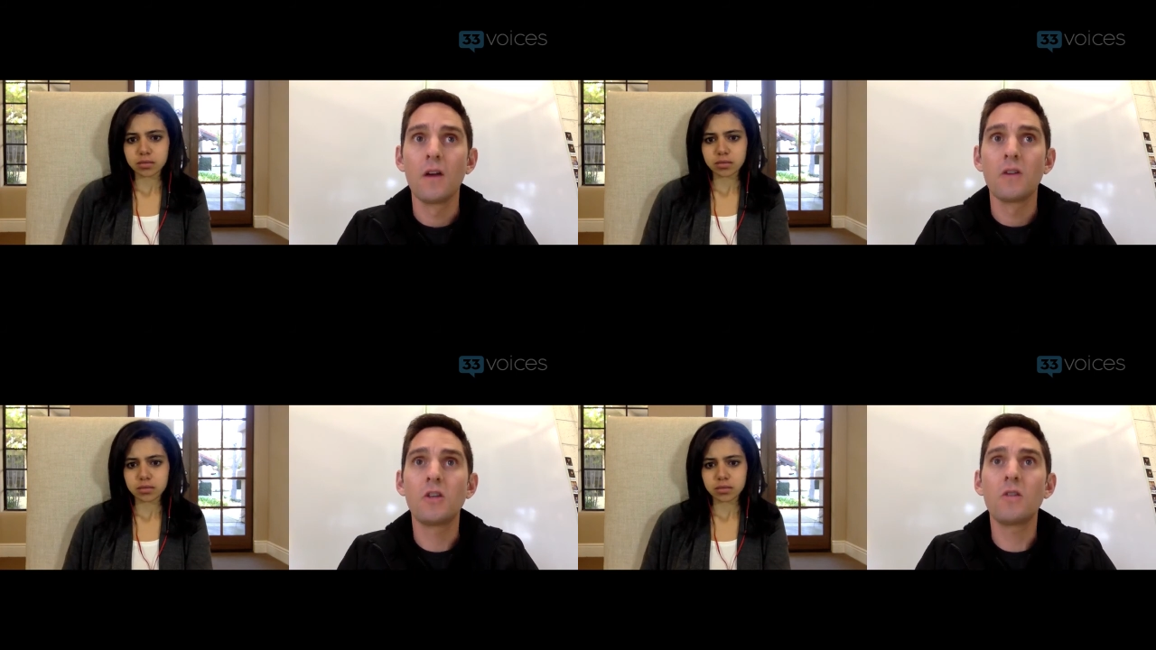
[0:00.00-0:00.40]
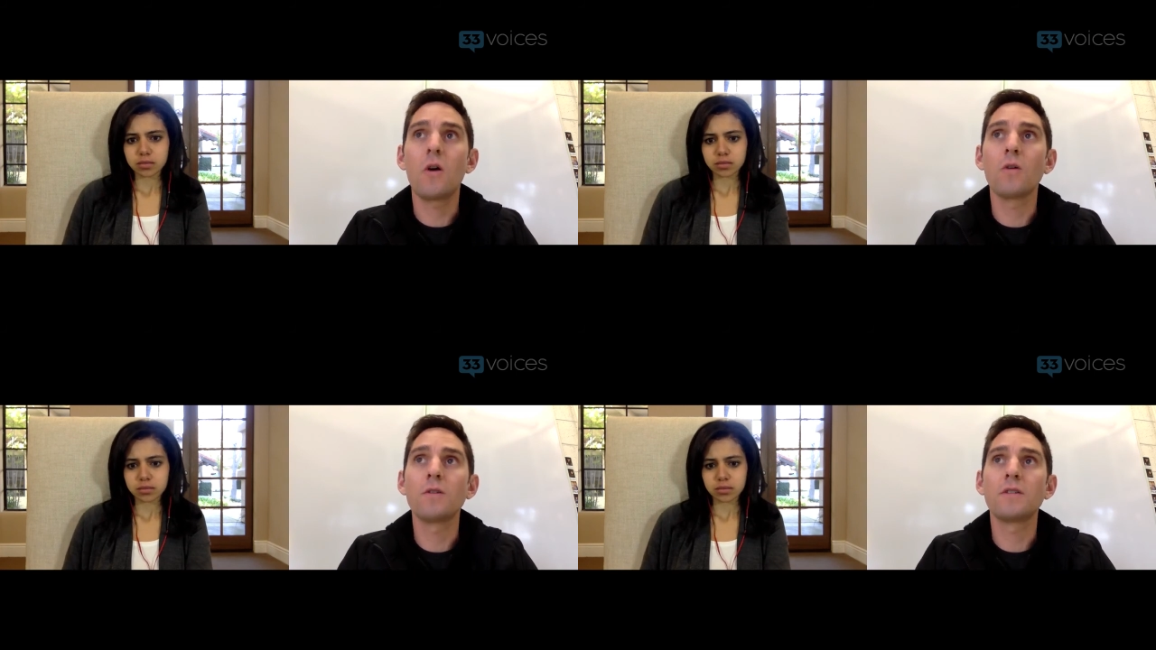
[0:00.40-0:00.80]
Speaker 1: So
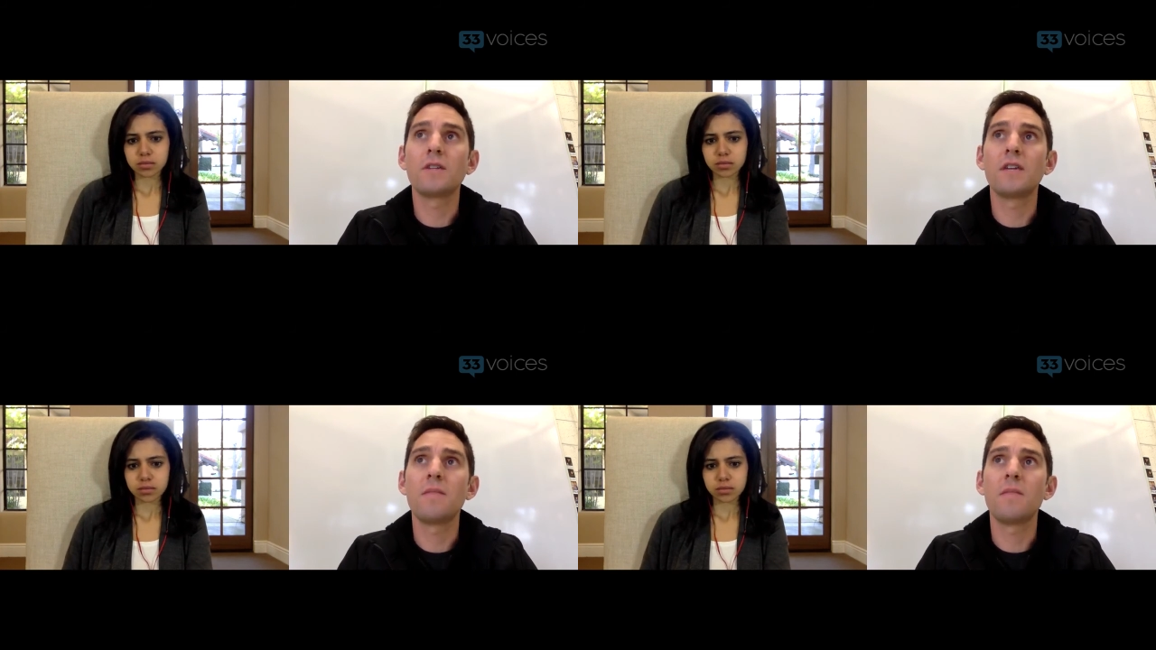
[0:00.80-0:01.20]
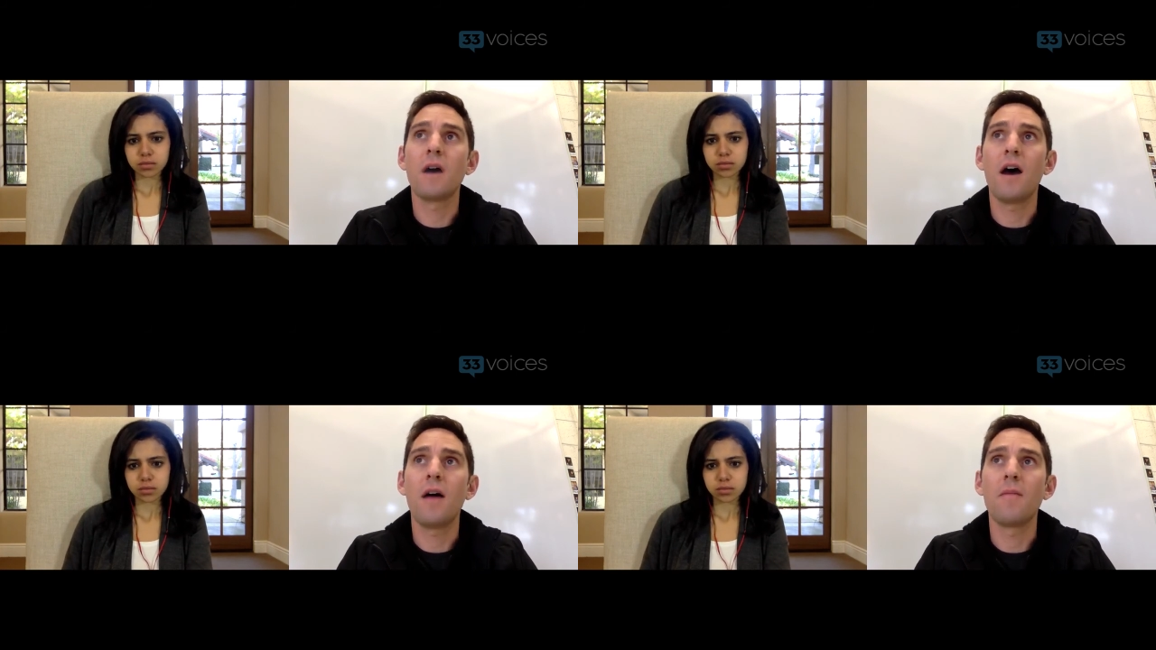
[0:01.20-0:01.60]
the whole
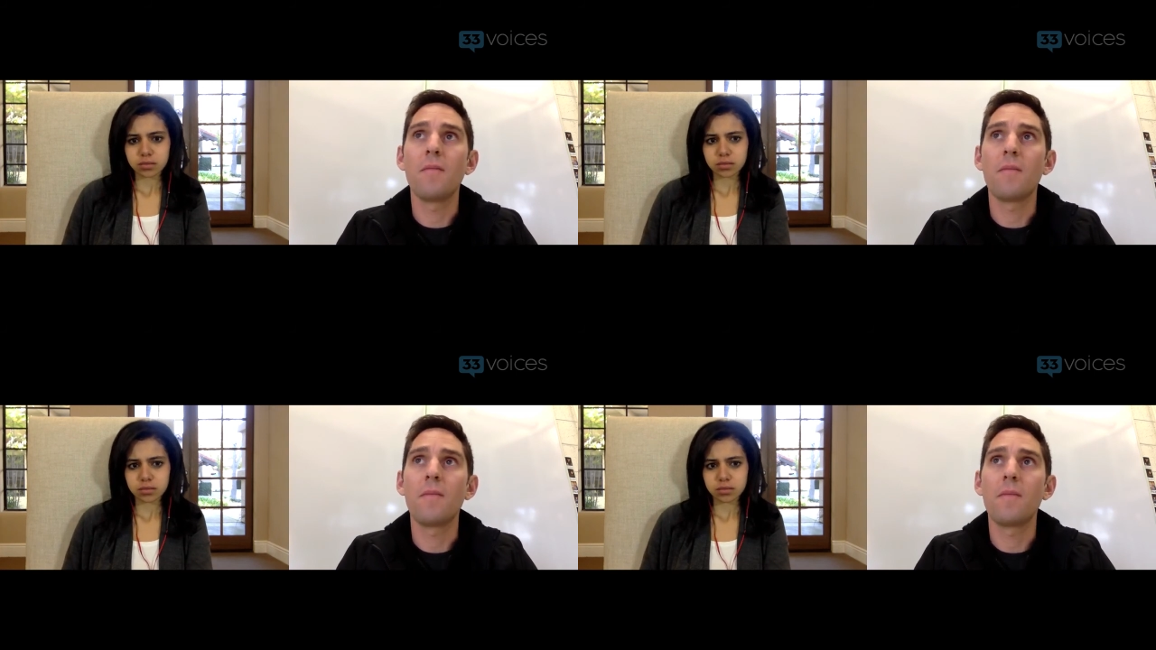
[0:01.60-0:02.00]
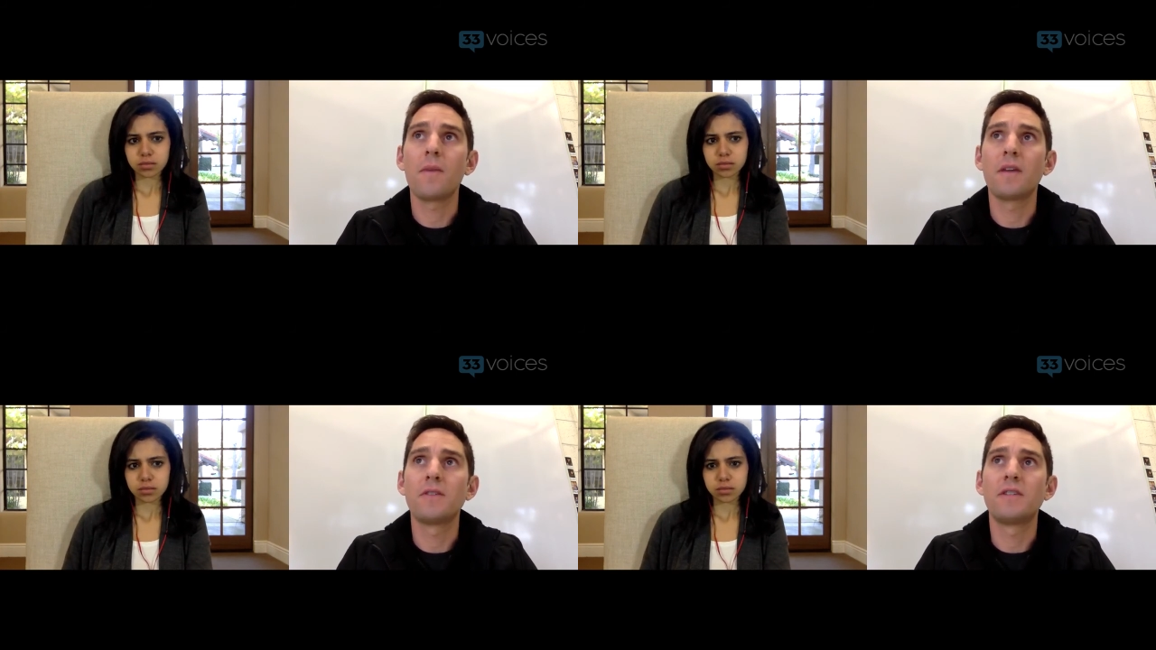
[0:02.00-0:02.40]
team
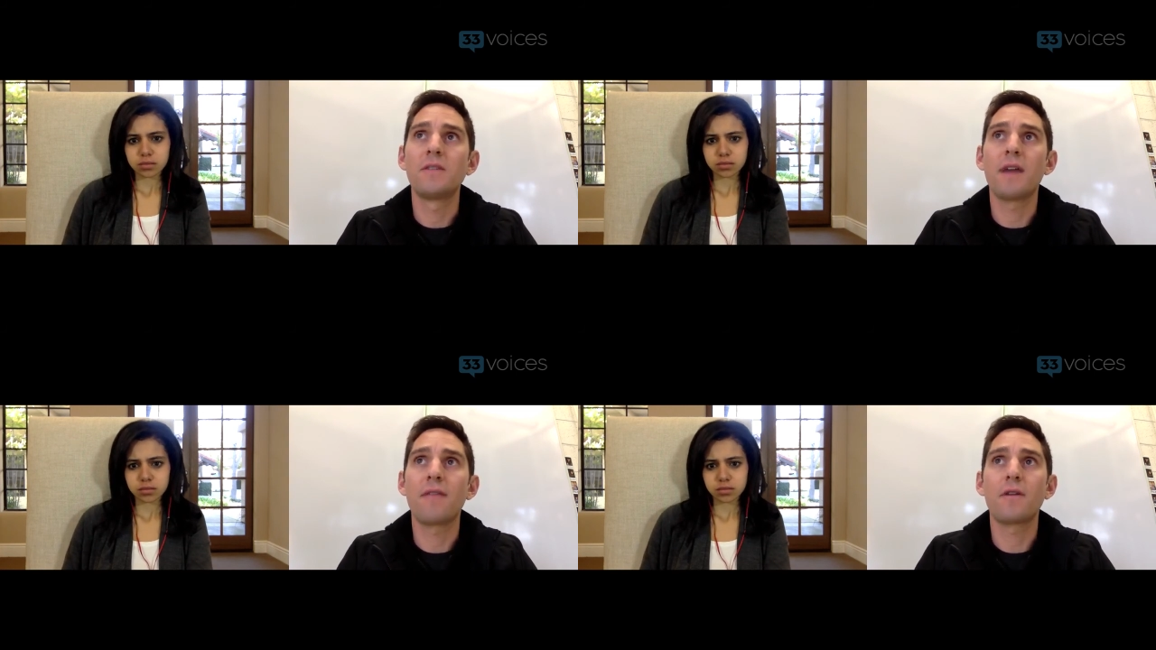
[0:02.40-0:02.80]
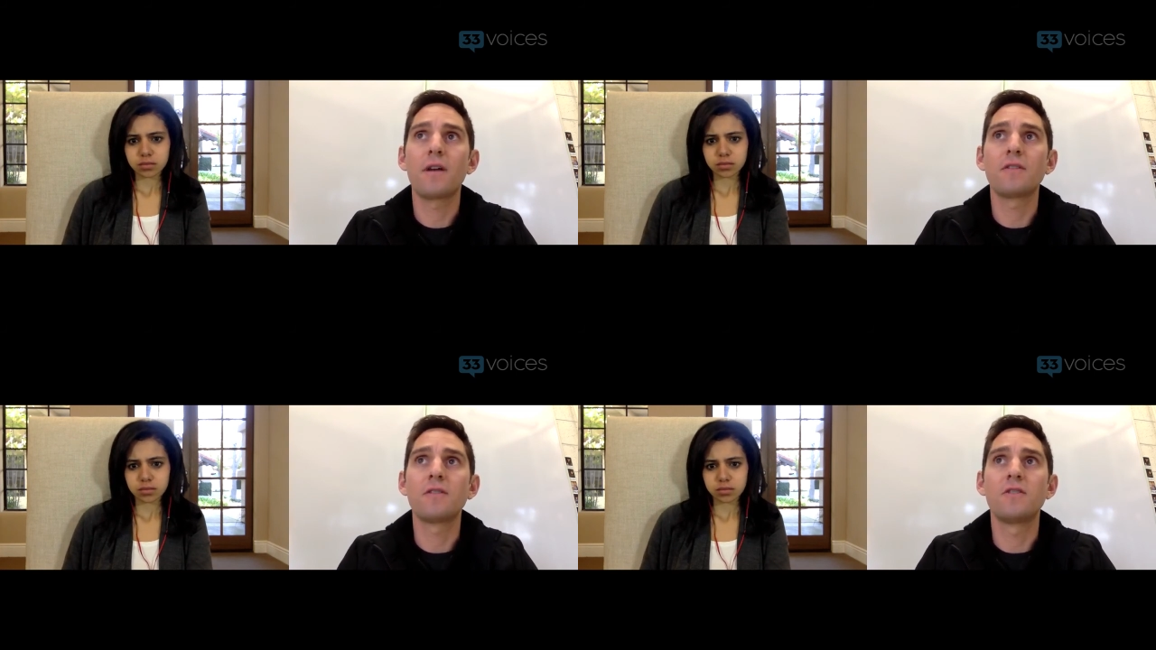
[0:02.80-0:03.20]
can see what
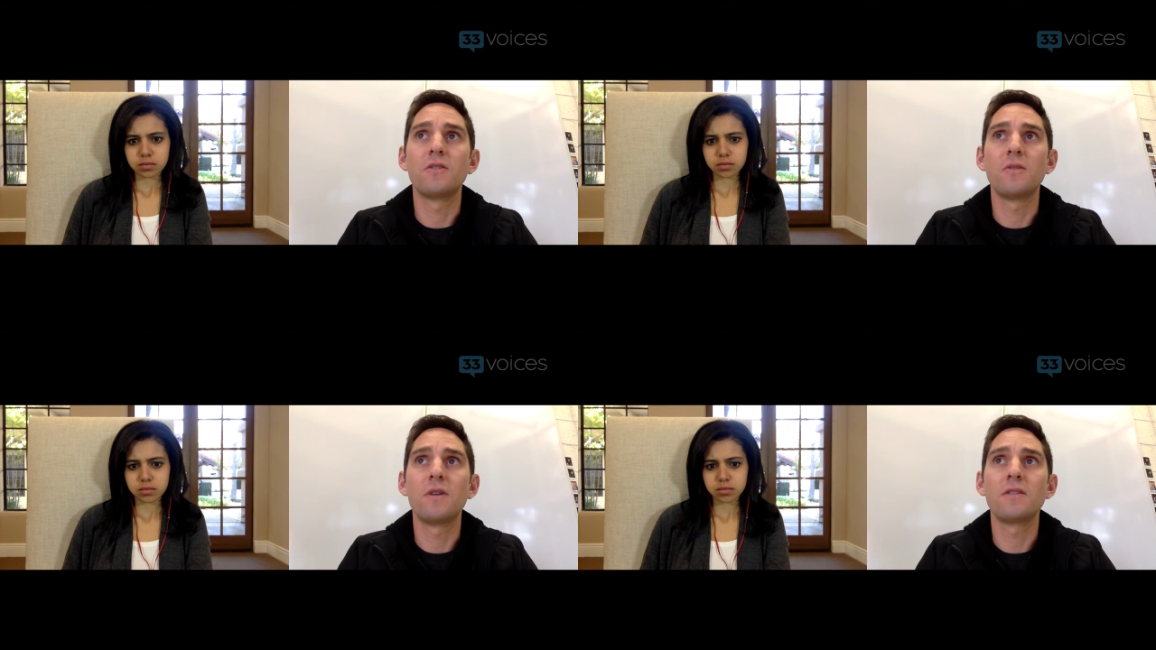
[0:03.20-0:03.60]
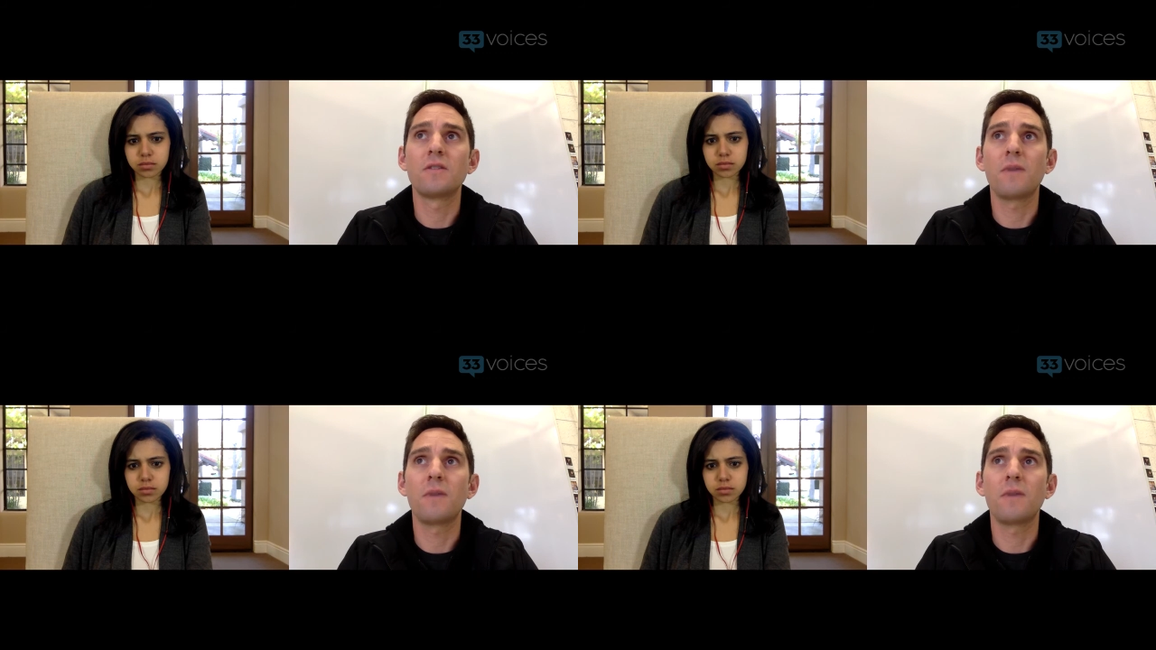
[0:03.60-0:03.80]
everyone else is doing.